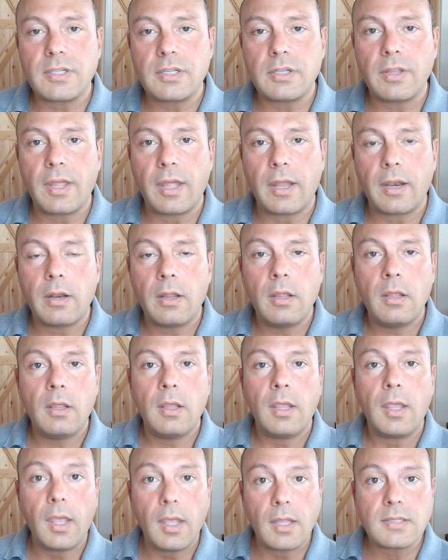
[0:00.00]
See you then.
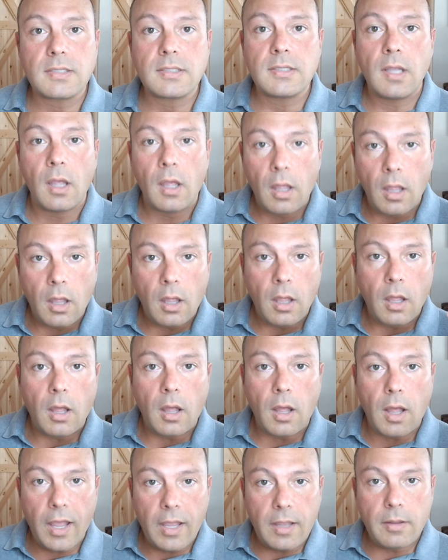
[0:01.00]
It's,
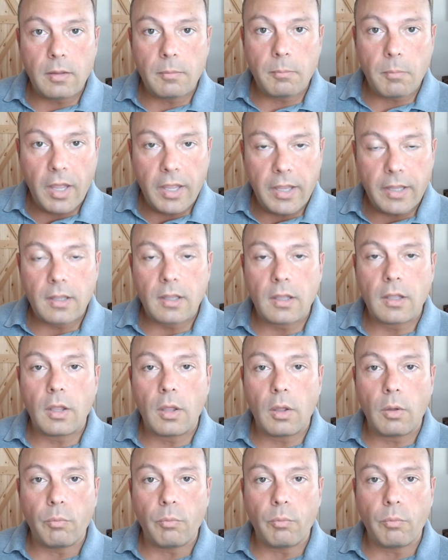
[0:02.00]
hi, Mike,